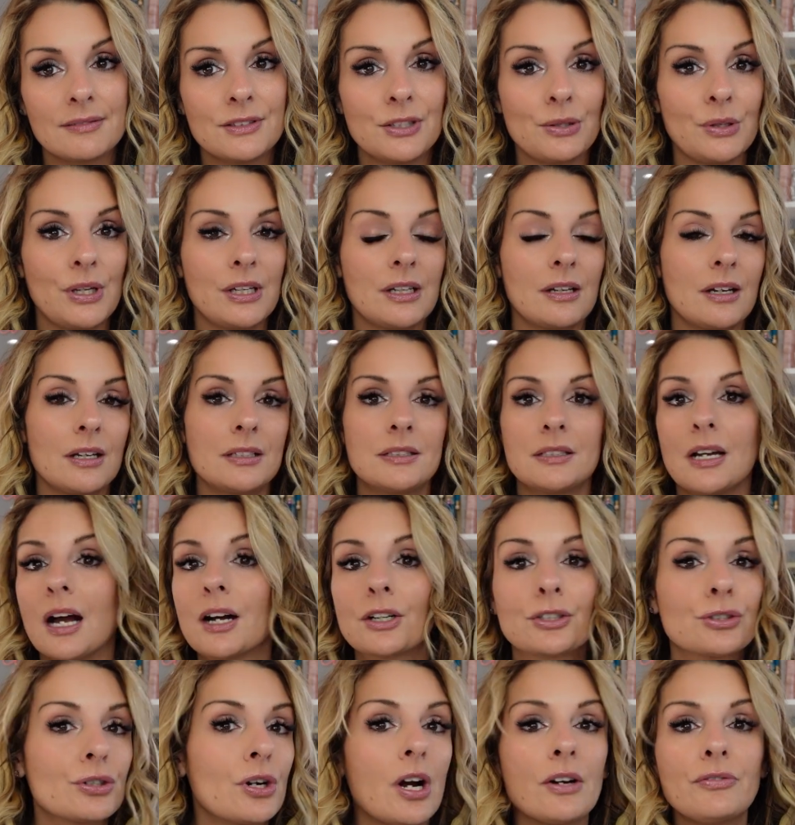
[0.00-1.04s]
So like a
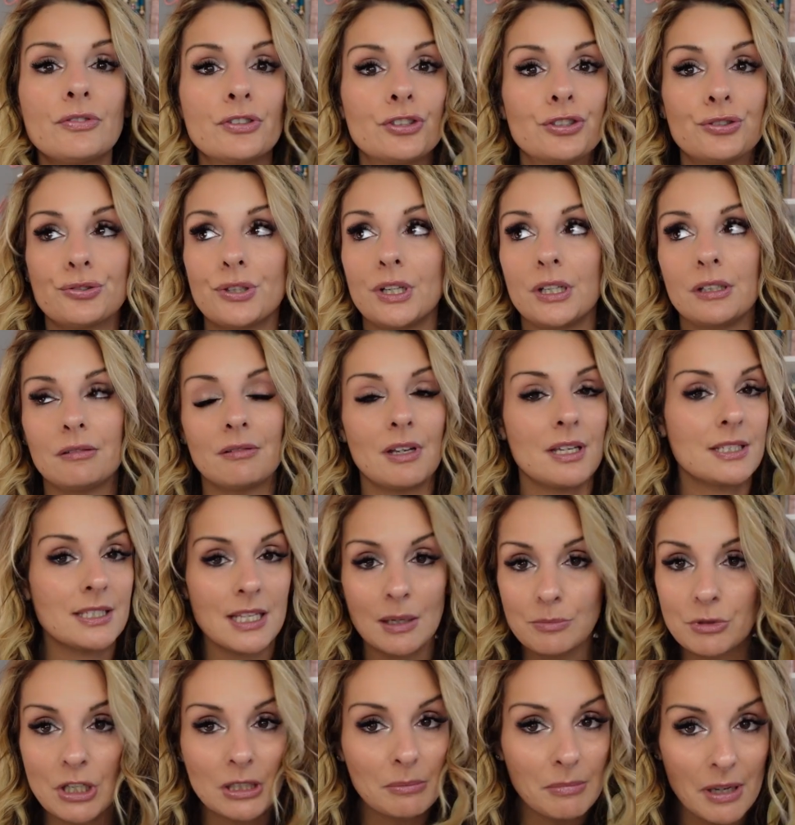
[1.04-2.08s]
doctor off the street, a
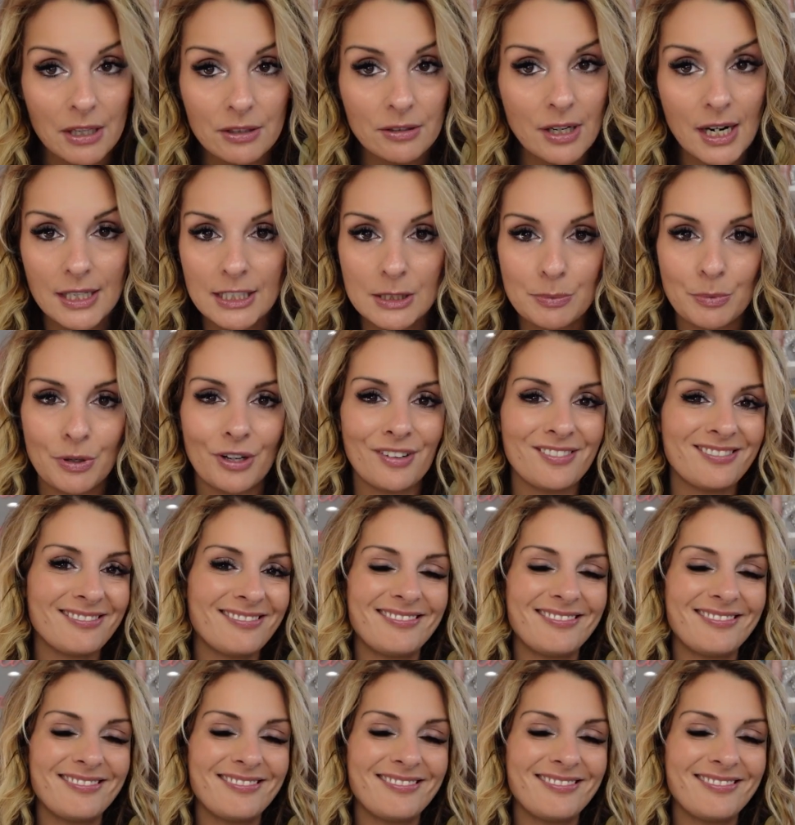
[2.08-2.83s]
subject matter expert,